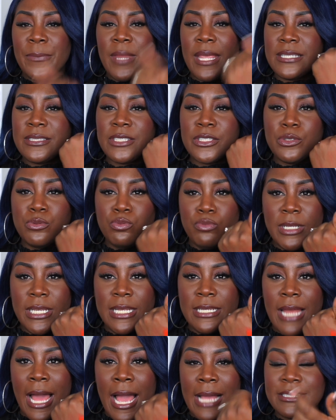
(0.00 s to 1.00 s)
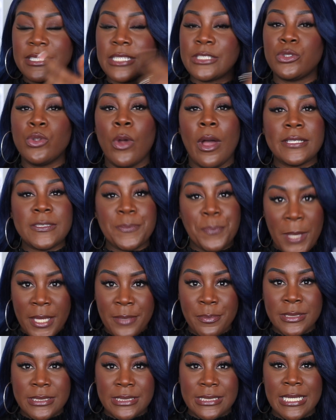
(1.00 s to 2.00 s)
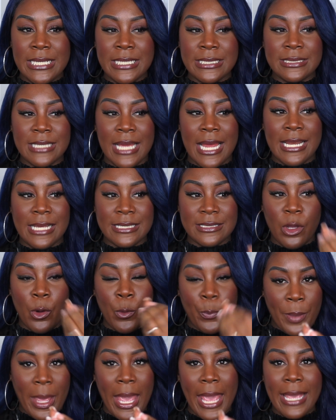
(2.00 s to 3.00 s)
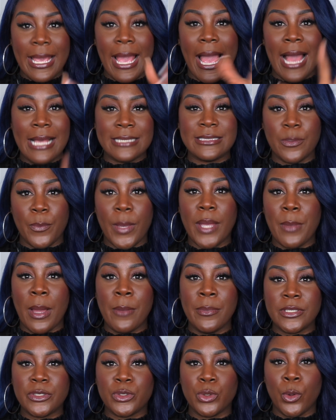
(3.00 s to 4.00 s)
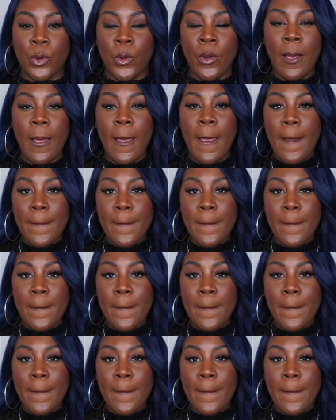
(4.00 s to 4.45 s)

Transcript: It's just really nice. It's not as pigmented and as opaque as the Made by Mitchell,